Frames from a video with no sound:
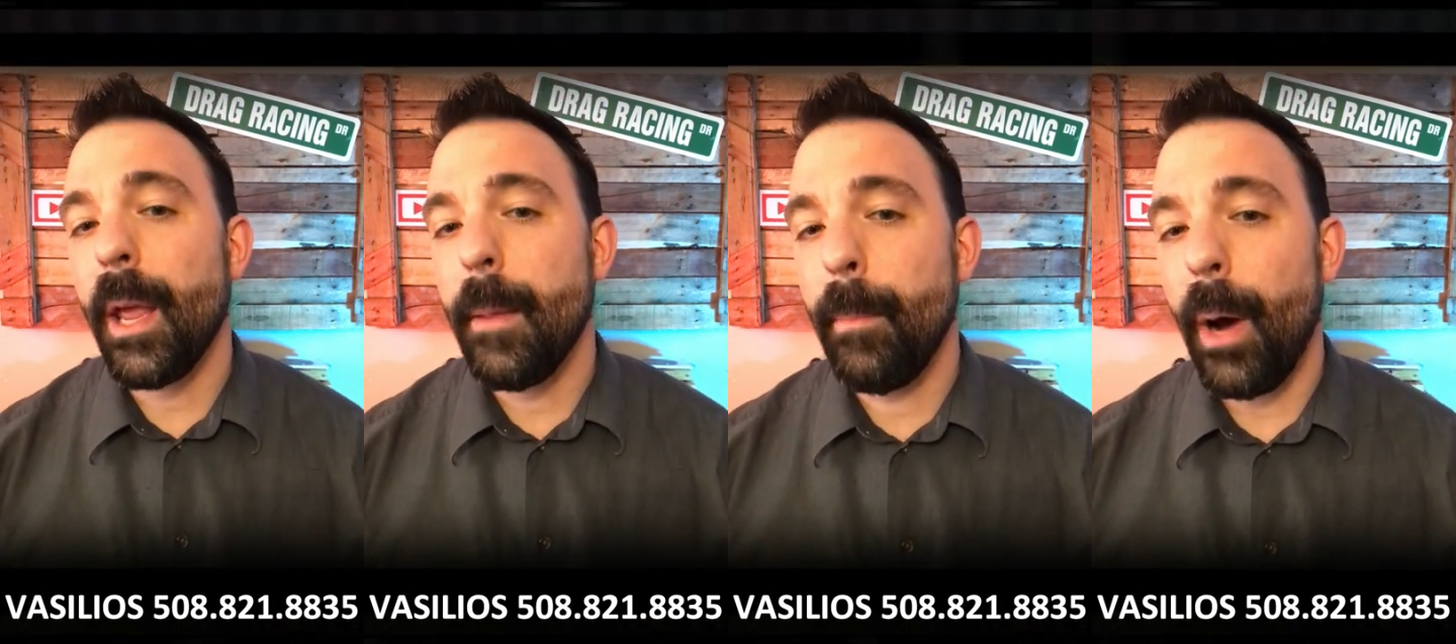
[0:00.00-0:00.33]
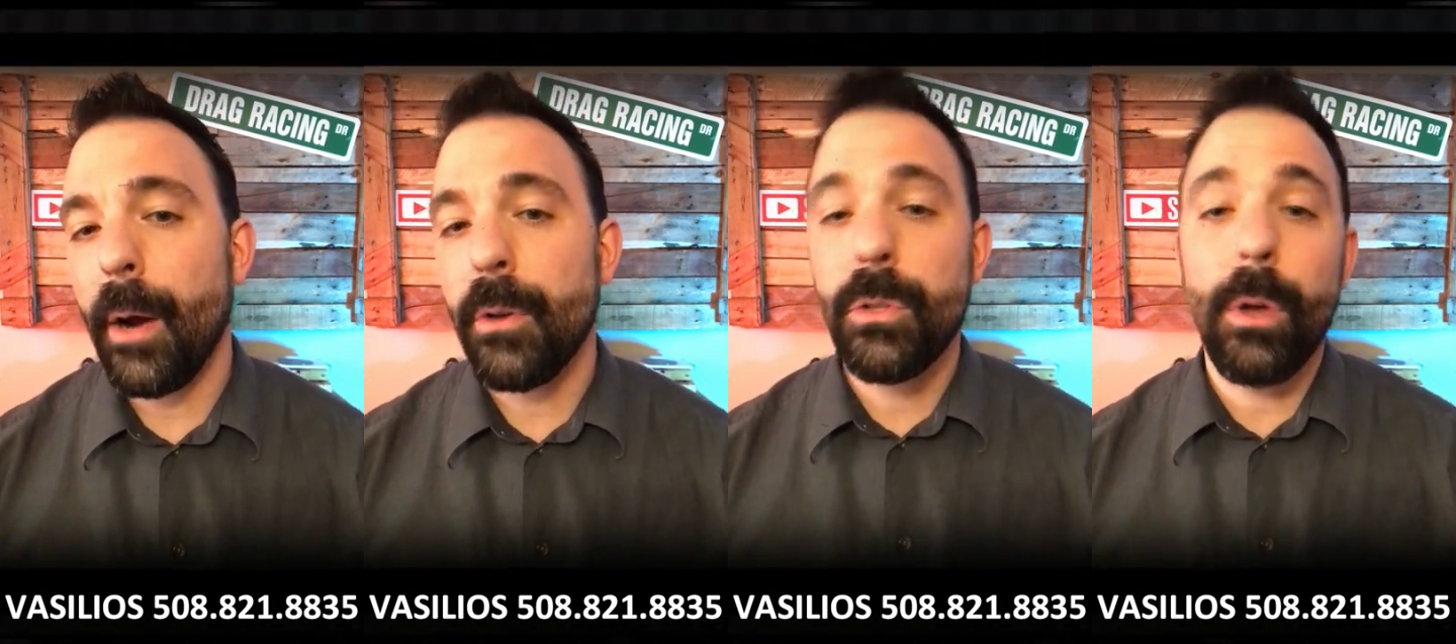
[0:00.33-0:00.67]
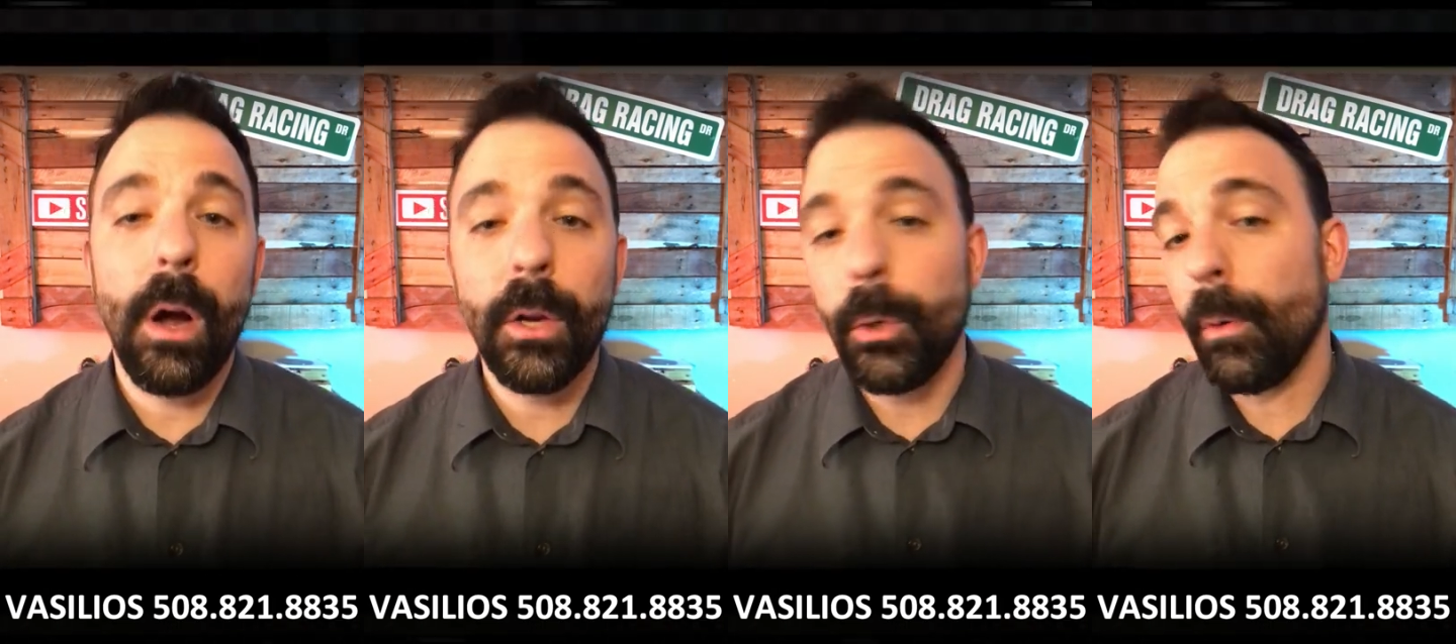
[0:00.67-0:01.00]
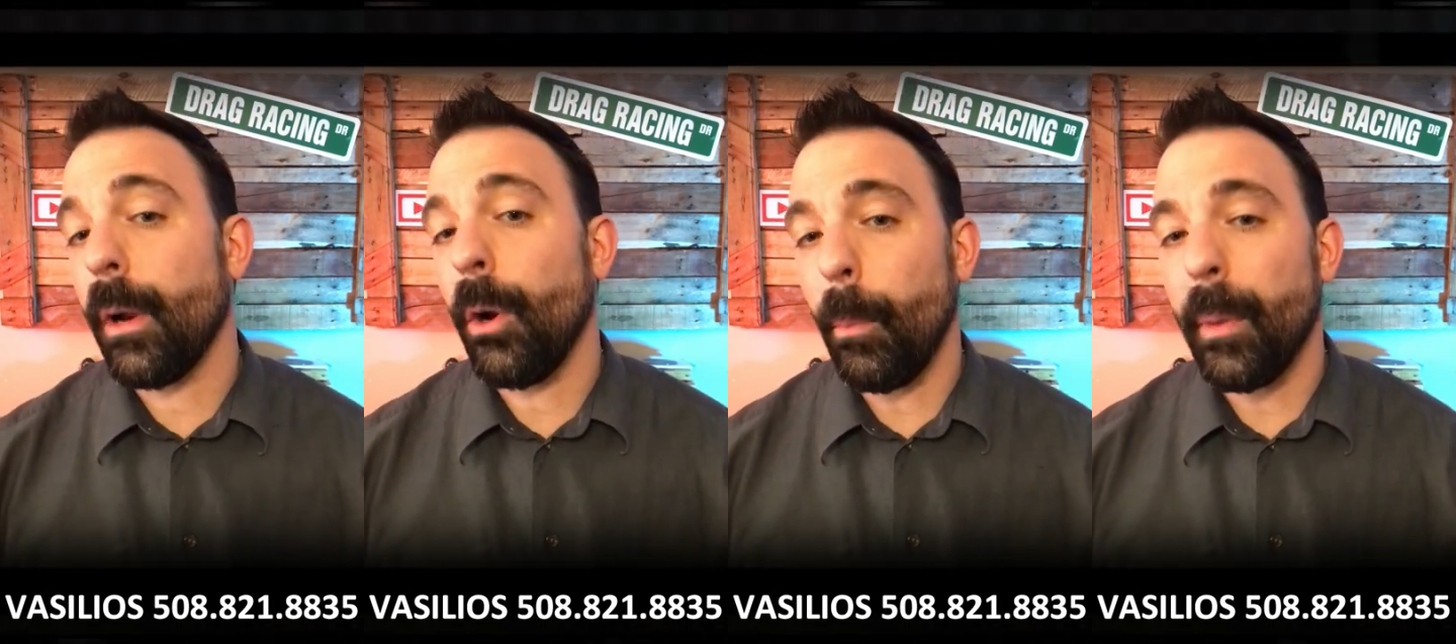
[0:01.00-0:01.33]
a buyer's dog
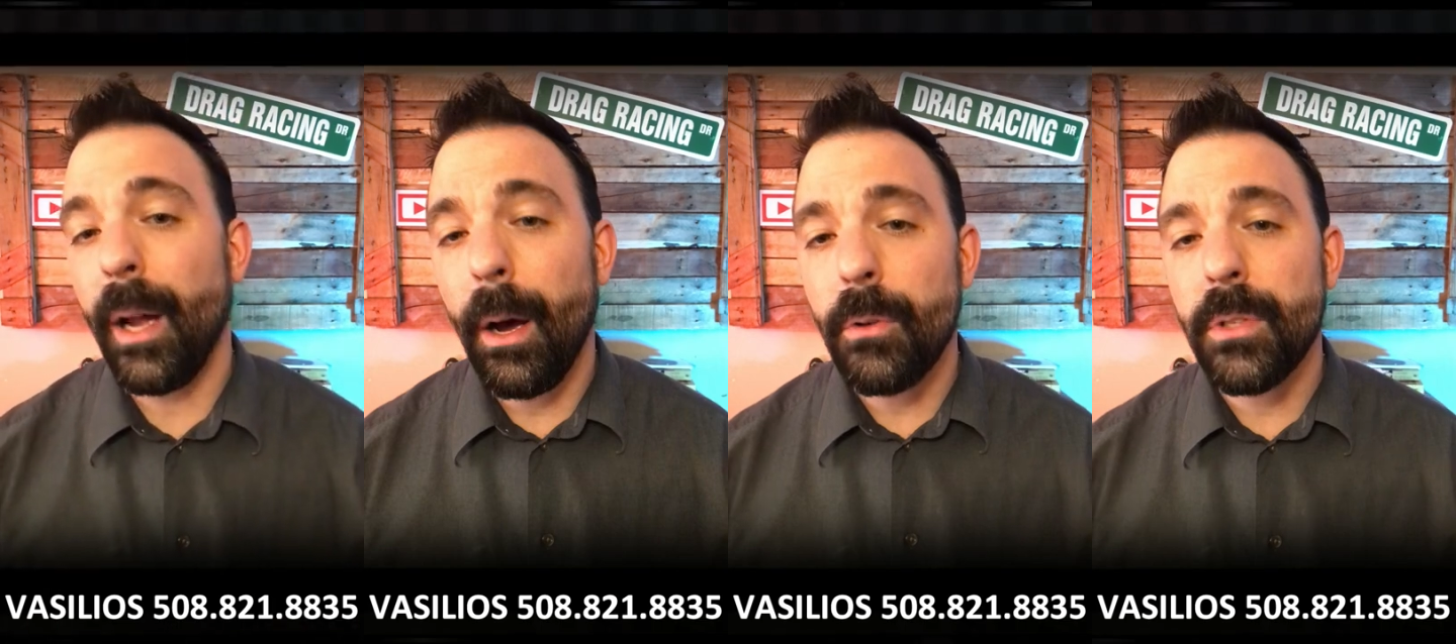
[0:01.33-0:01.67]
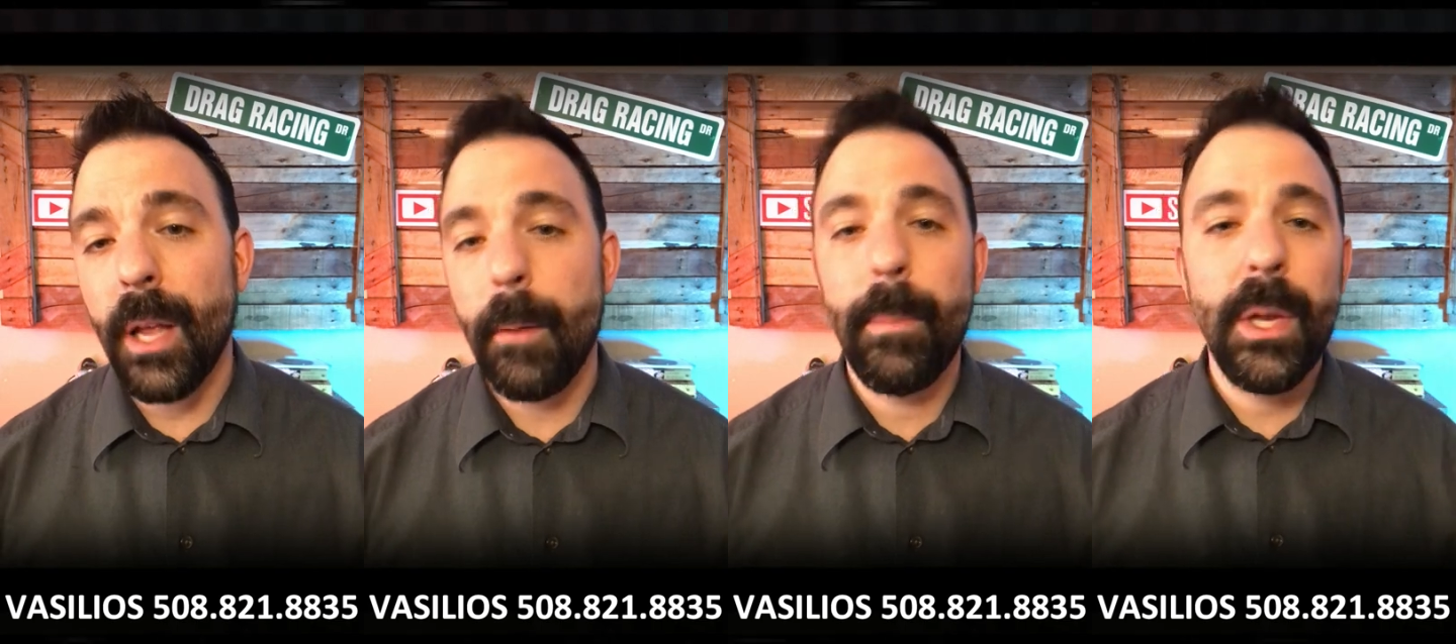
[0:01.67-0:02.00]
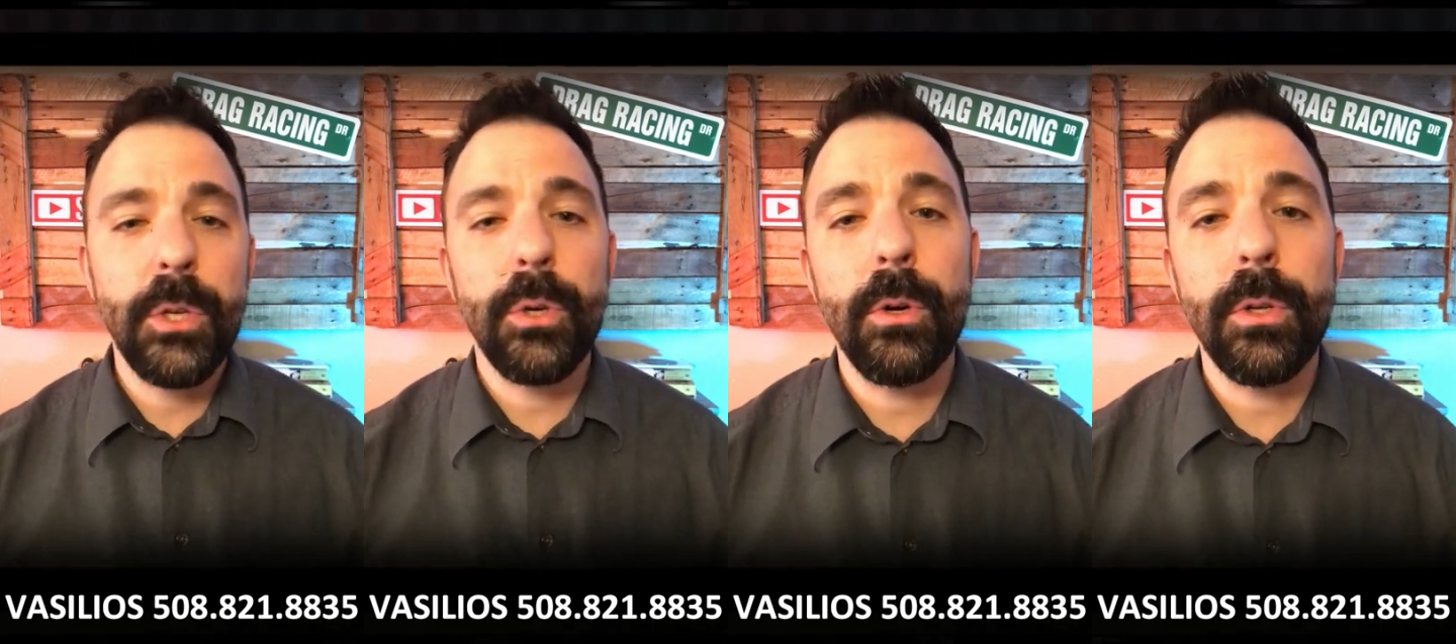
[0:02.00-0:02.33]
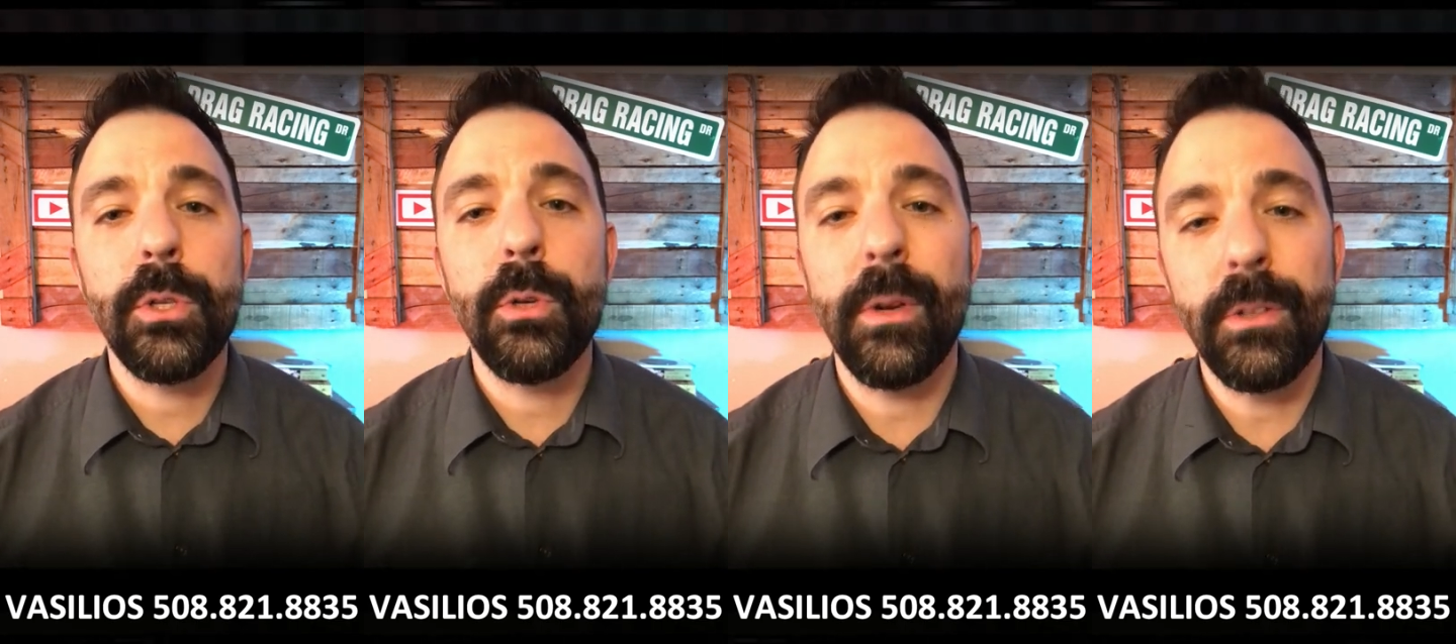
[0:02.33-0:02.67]
during an open house and be sure
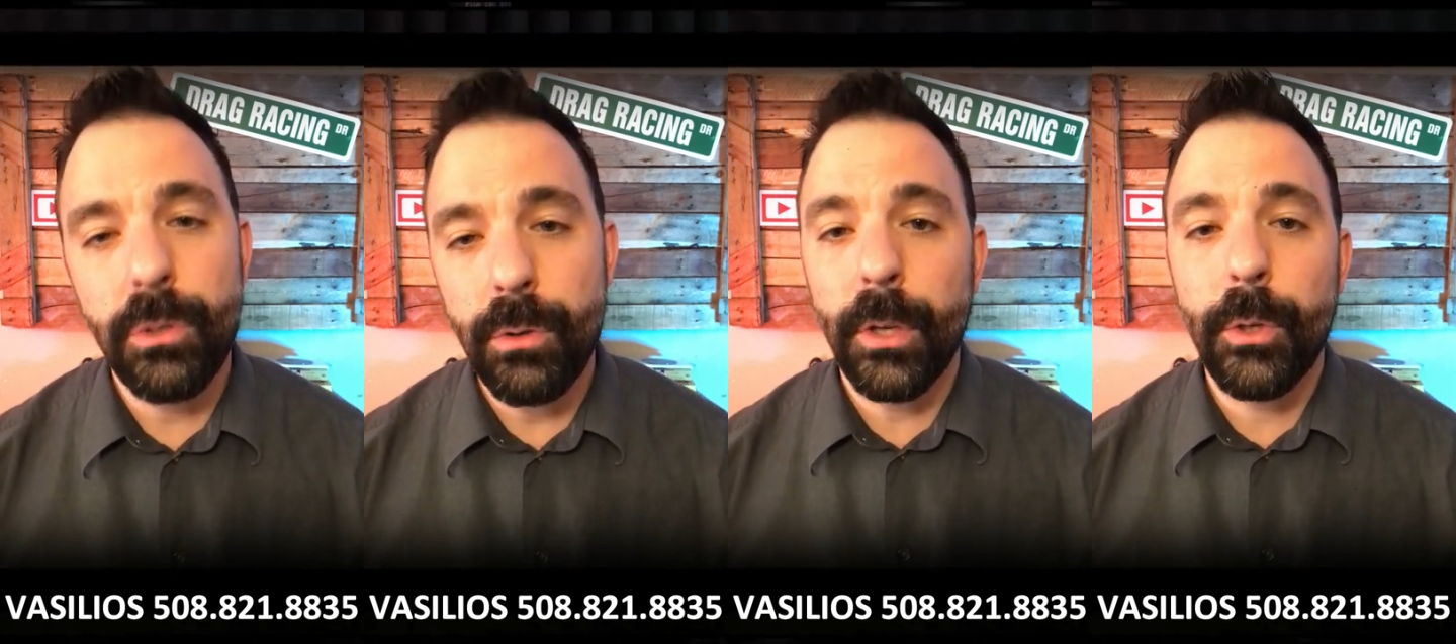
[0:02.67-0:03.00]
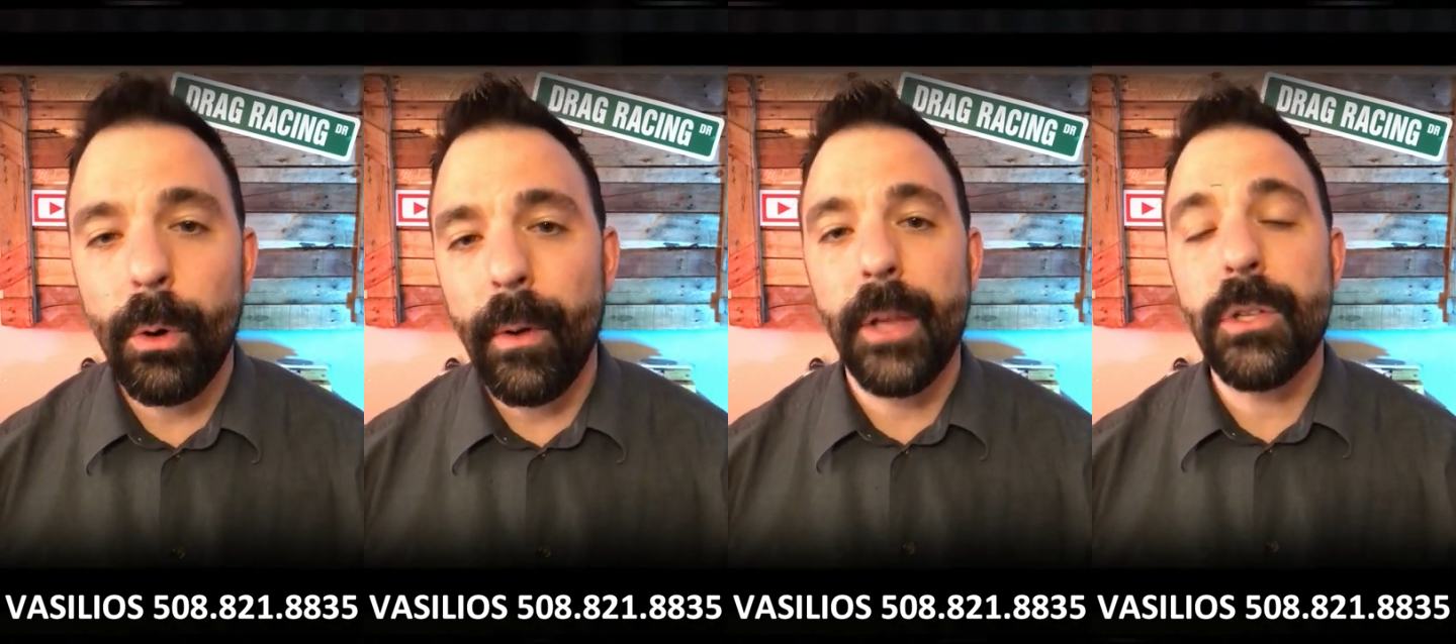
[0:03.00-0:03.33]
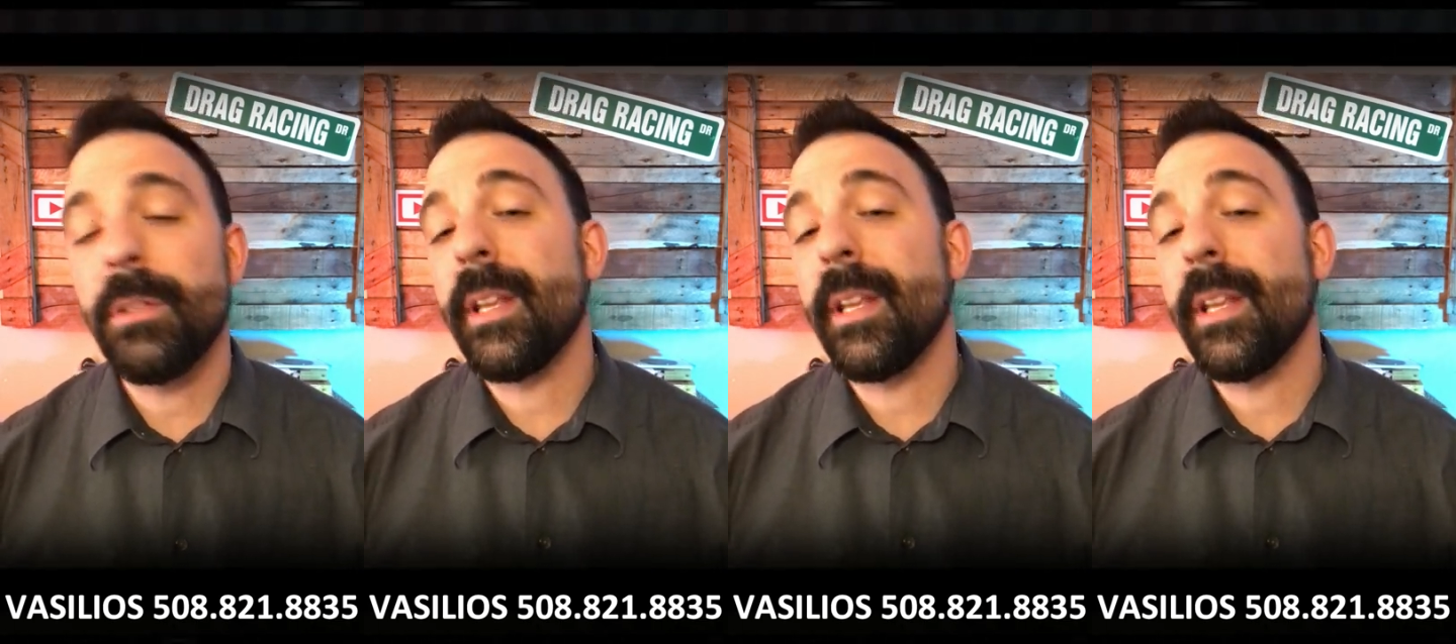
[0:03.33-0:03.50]
to instruct your agent